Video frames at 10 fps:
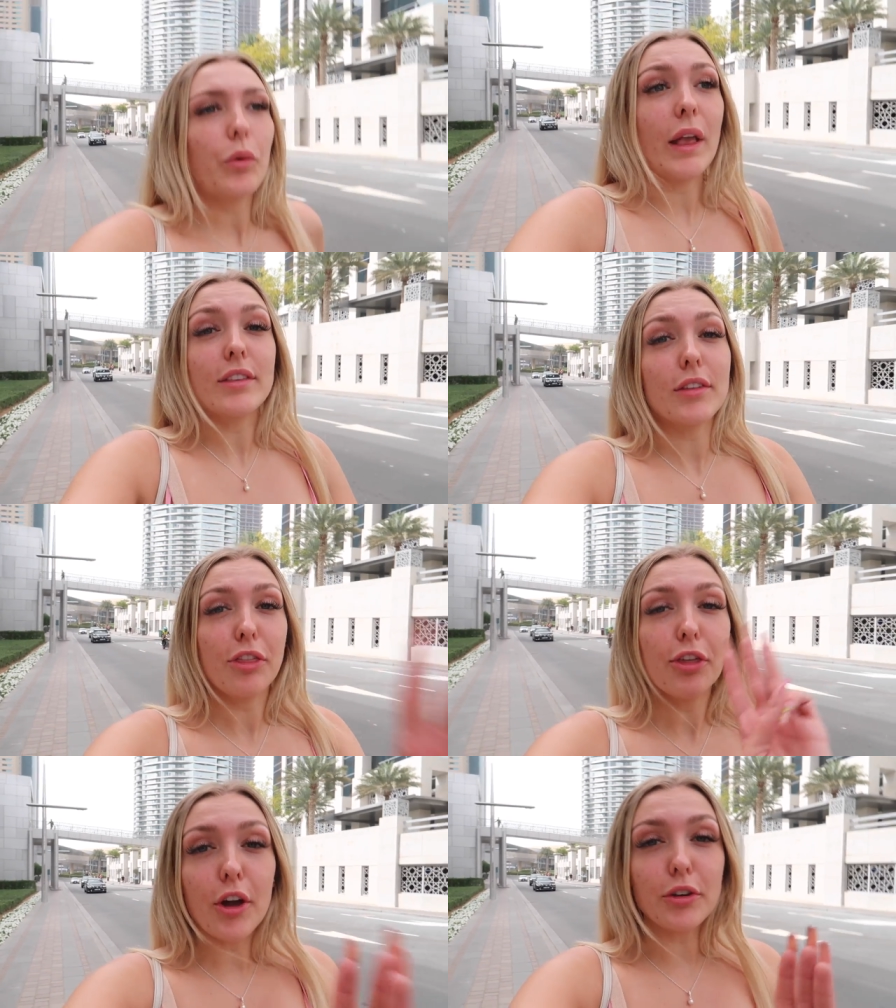Went to the
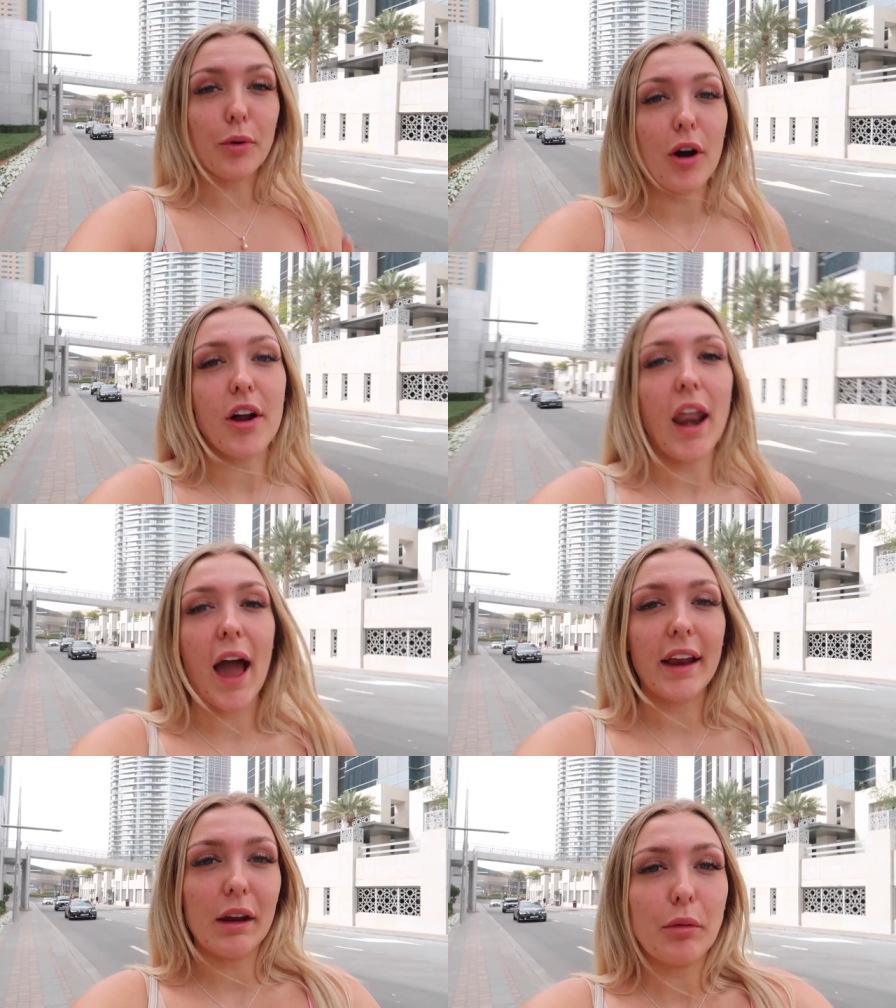third one
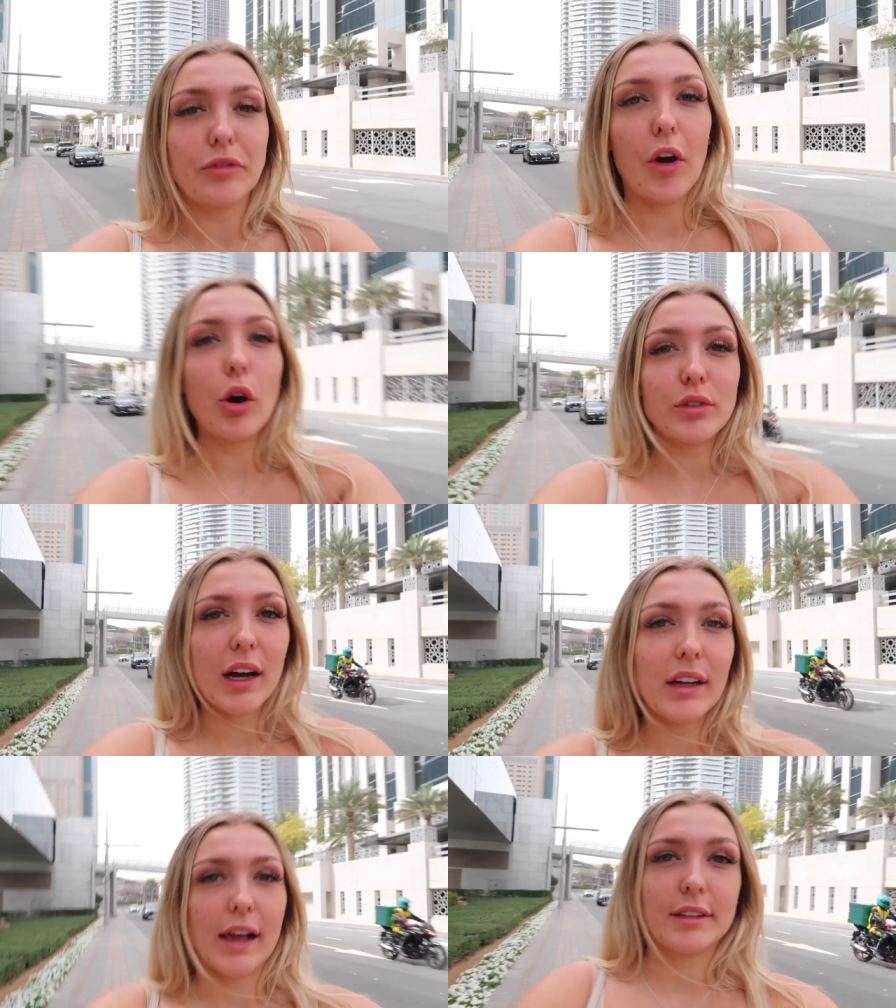and it was for
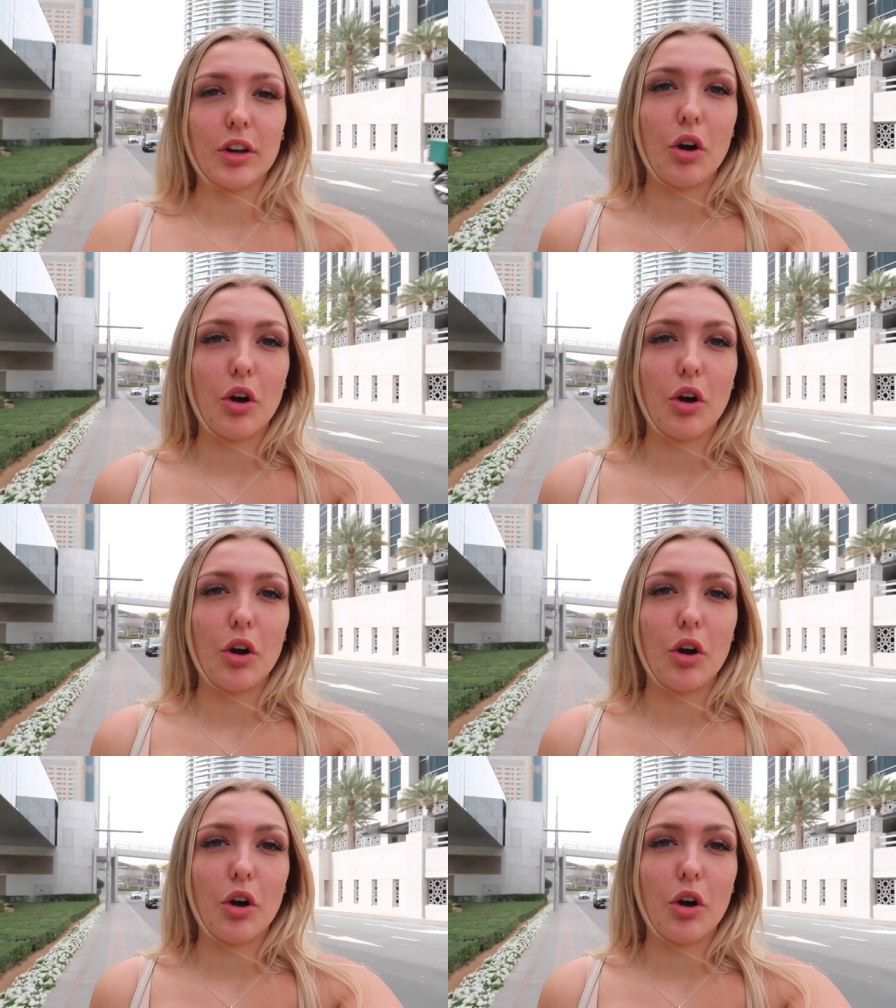hotel guests